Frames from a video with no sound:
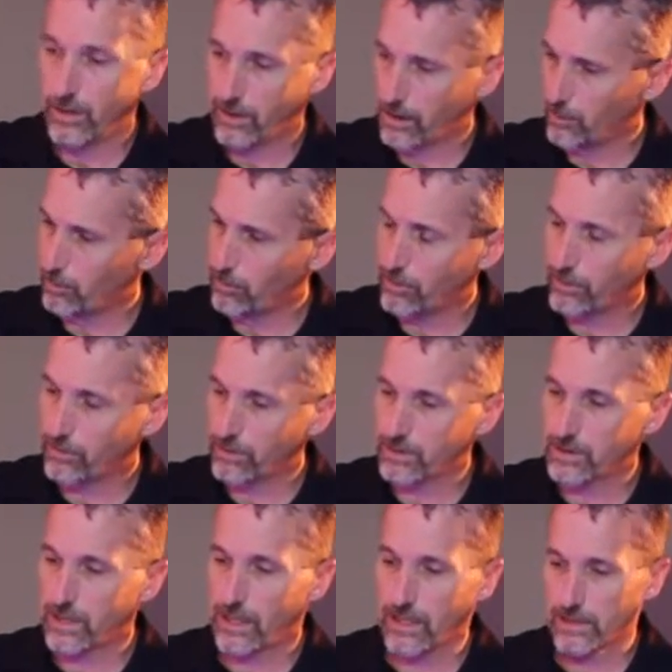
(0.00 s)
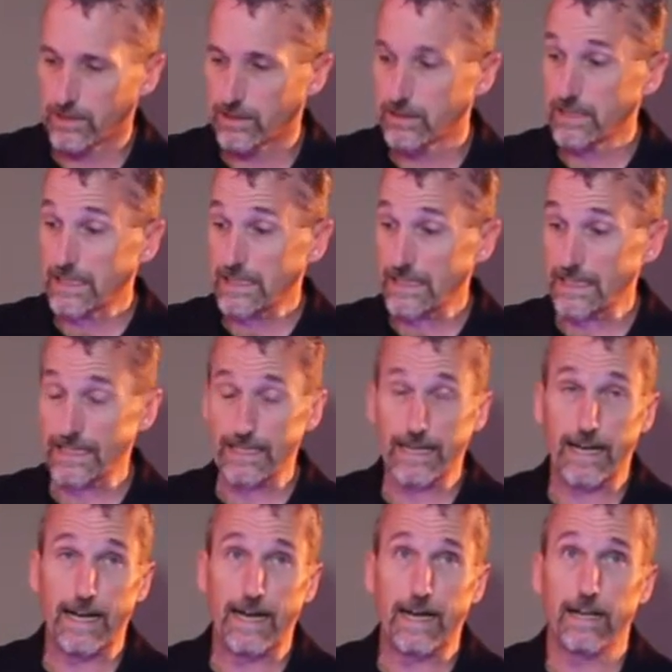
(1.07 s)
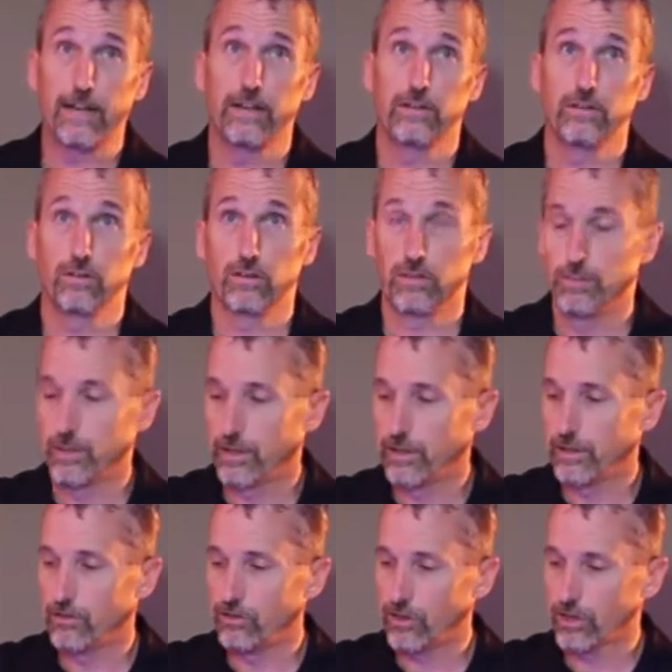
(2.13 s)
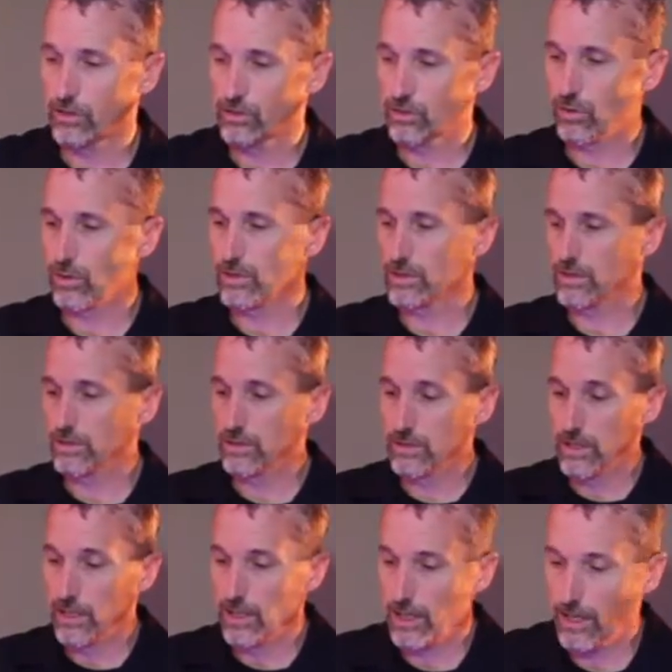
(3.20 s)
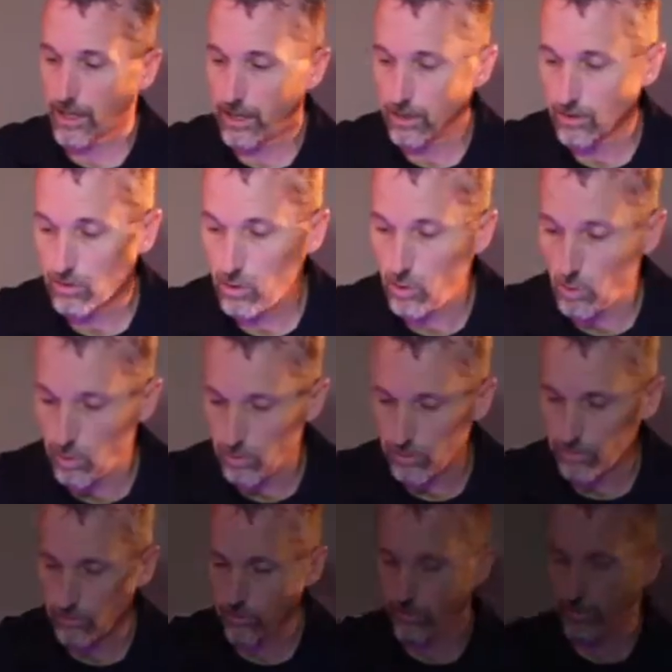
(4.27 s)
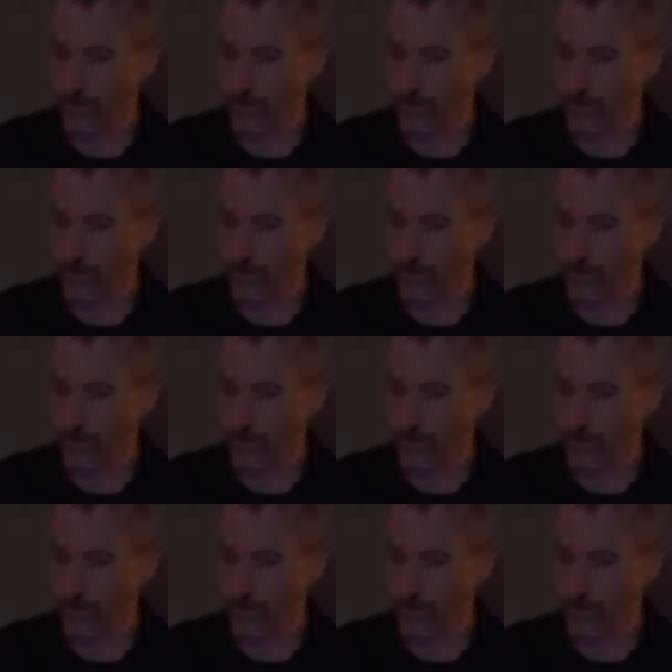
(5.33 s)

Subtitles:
Couple different sizes, they get hot, you're limited to gel choices and cords.